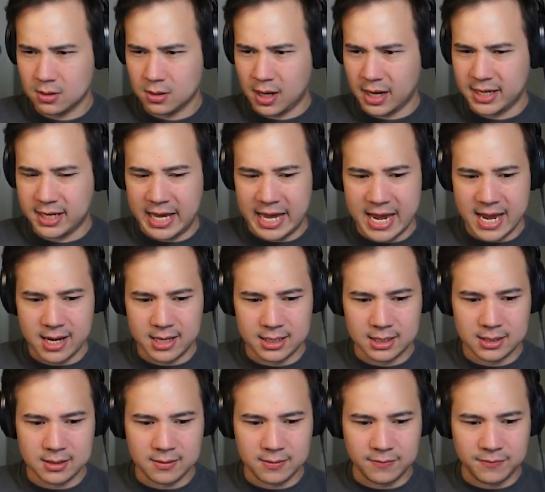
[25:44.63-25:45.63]
I can't
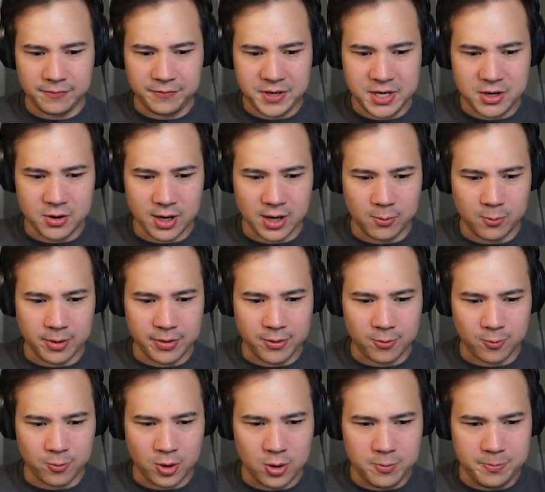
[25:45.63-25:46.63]
figure out where
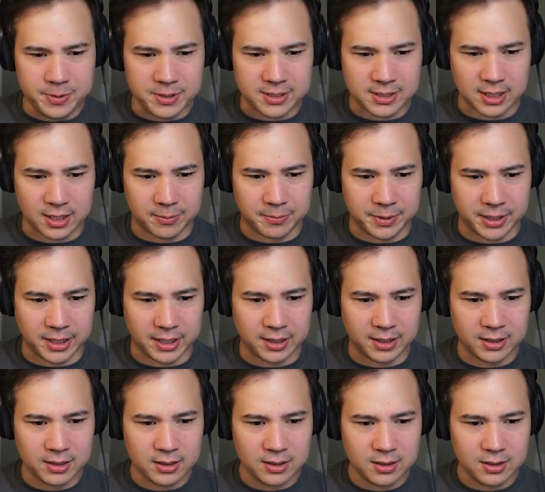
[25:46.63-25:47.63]
the rope is gonna be.